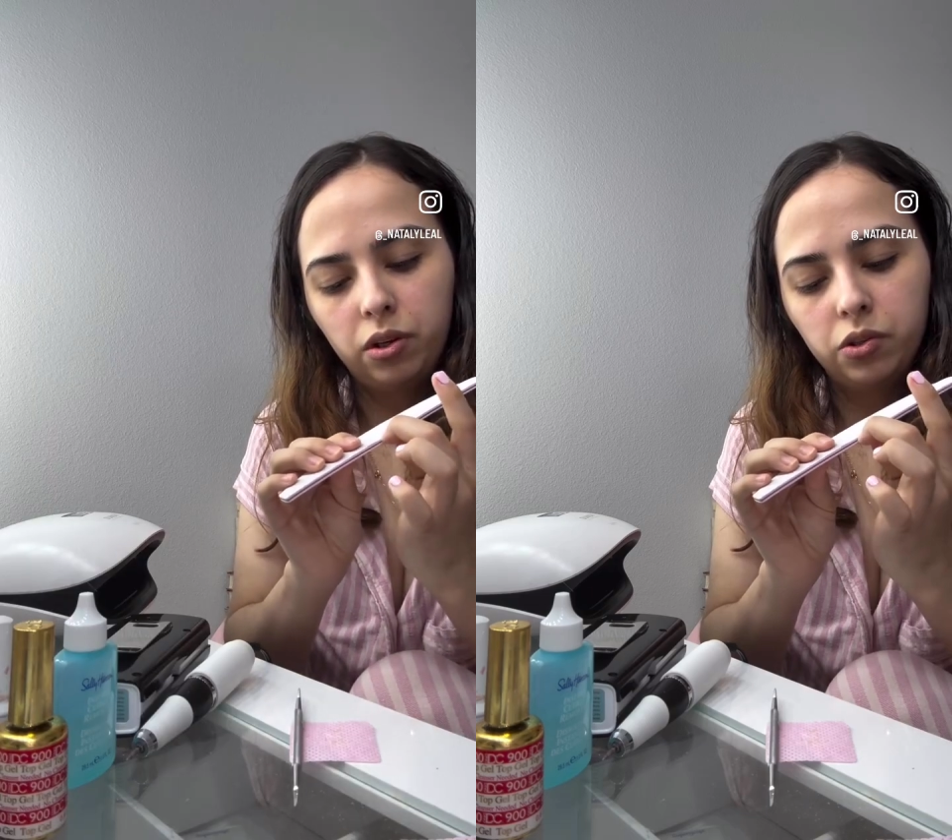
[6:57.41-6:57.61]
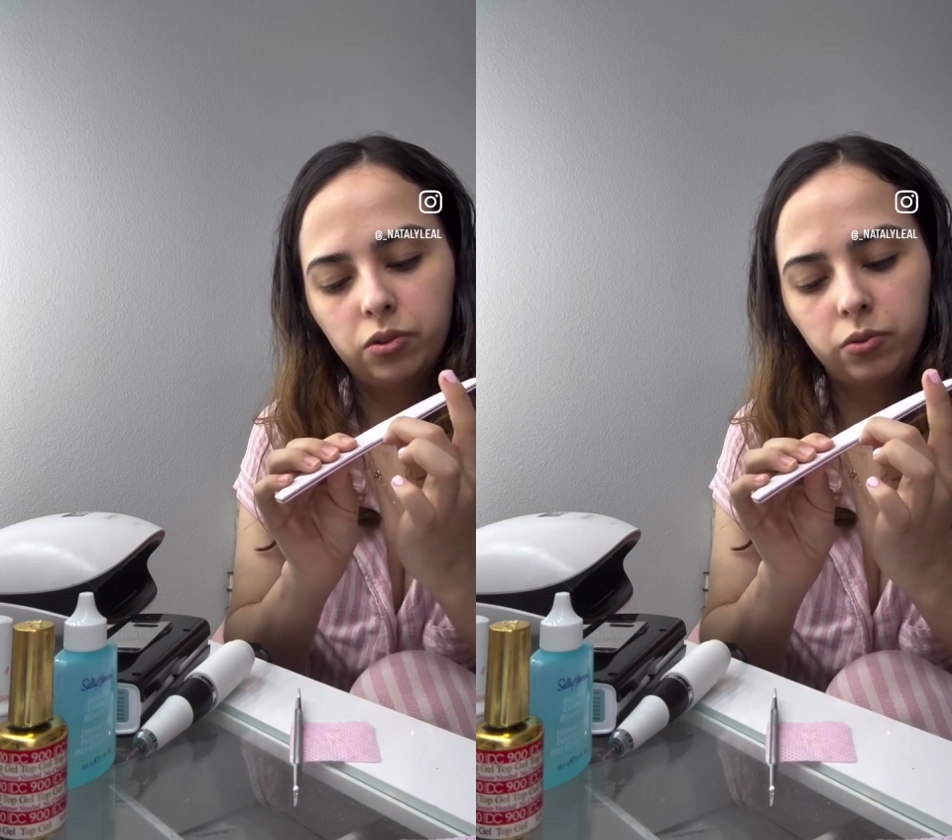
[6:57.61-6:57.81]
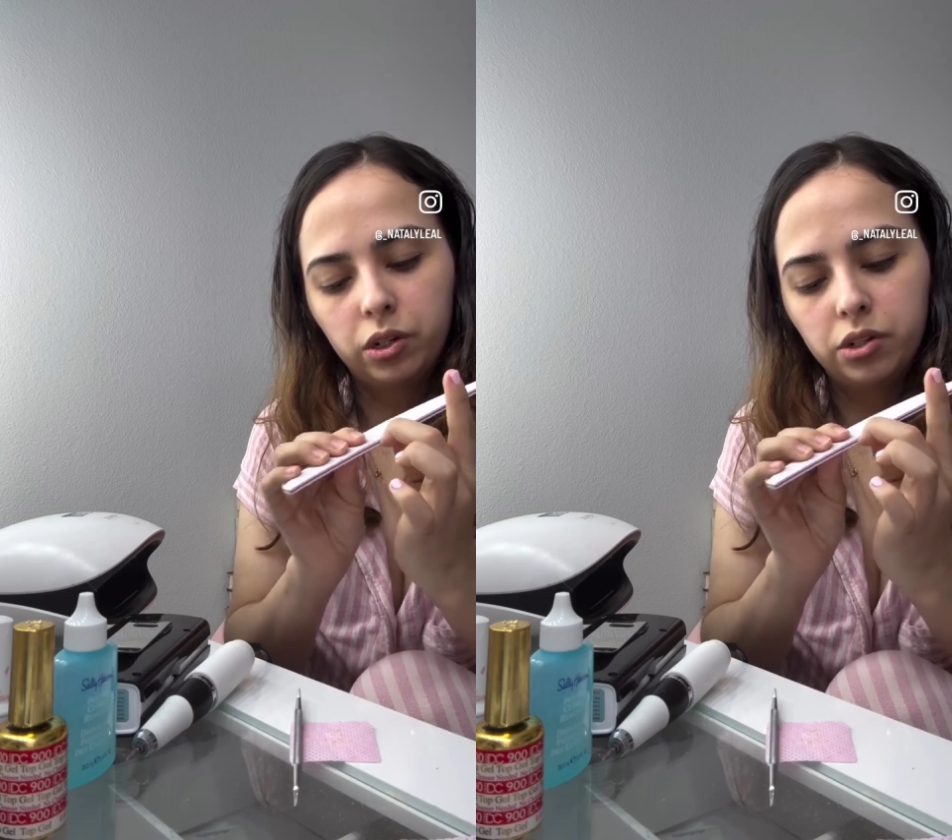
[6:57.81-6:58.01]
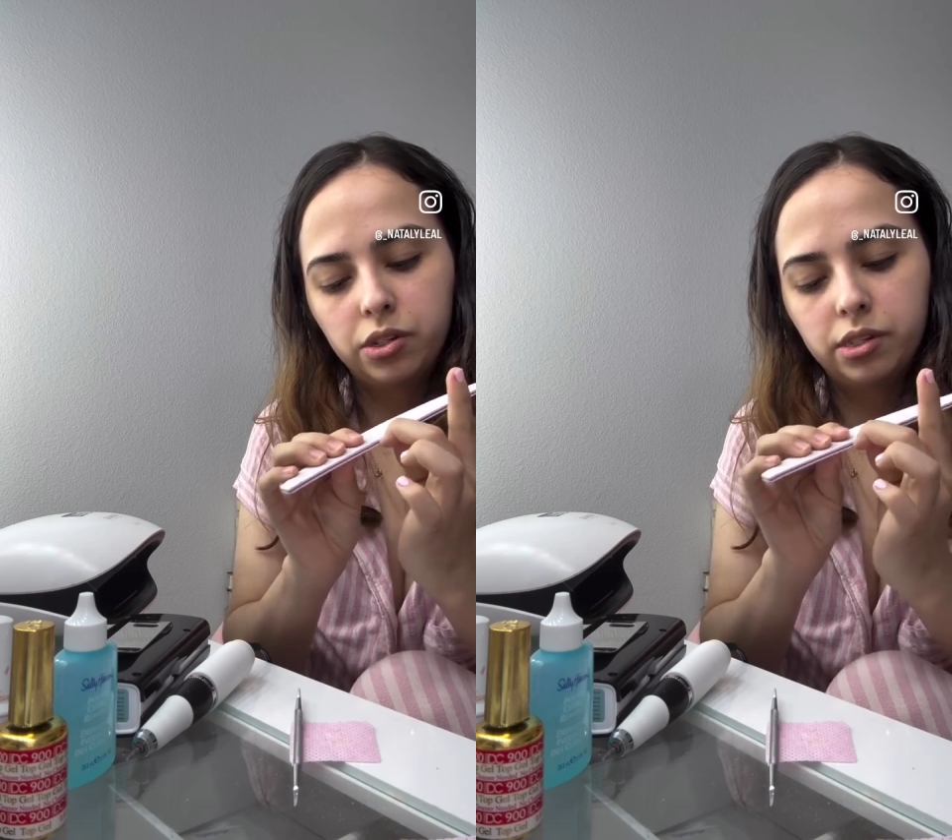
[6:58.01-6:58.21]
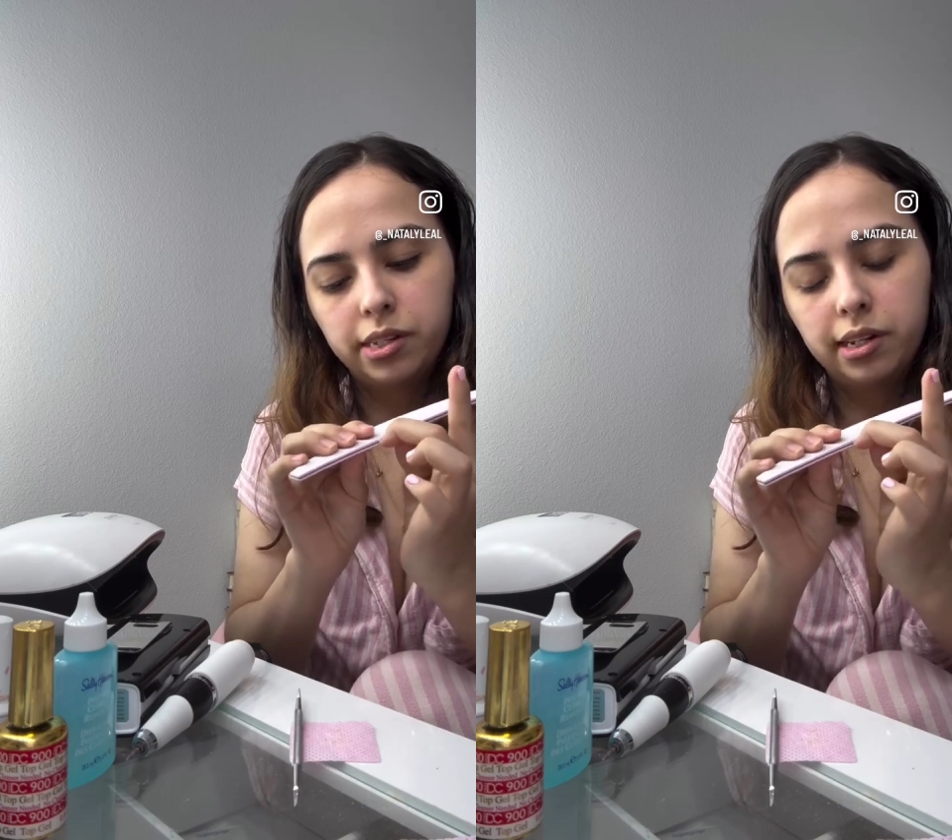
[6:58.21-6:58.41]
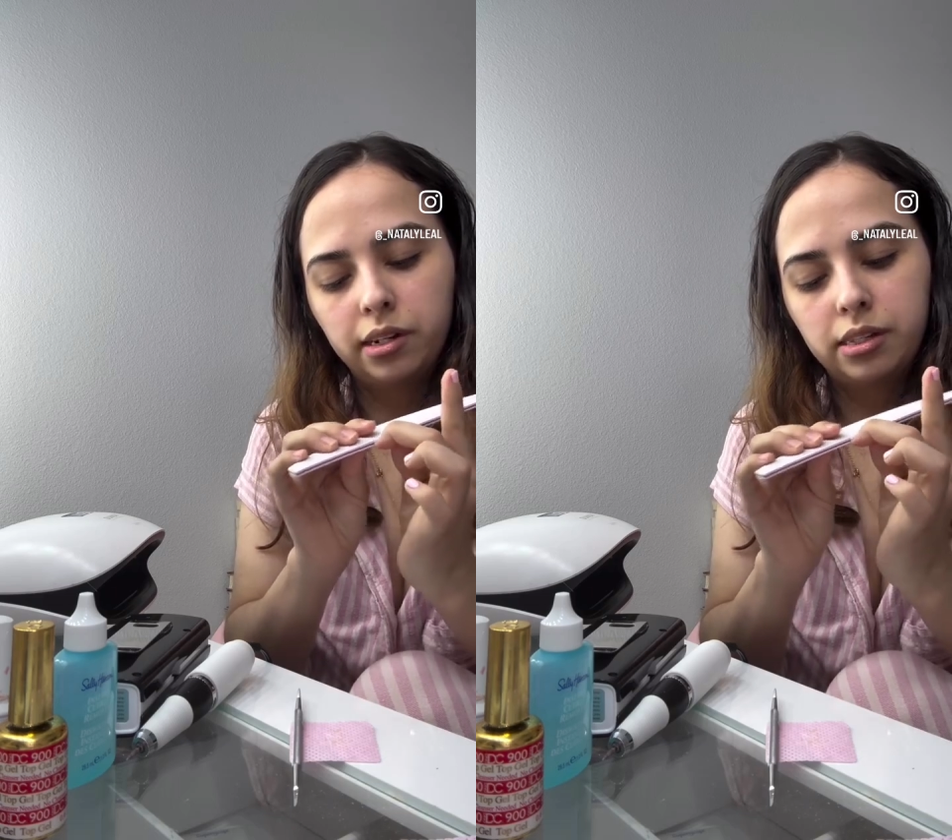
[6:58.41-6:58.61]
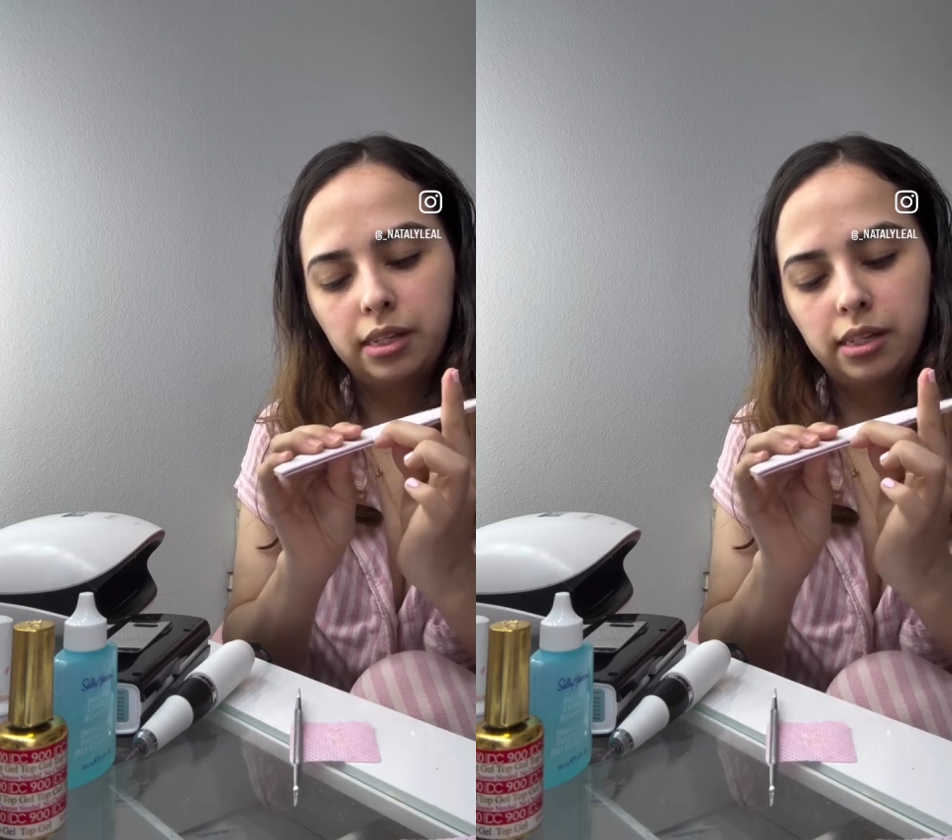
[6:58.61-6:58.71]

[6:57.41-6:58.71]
undo what you just did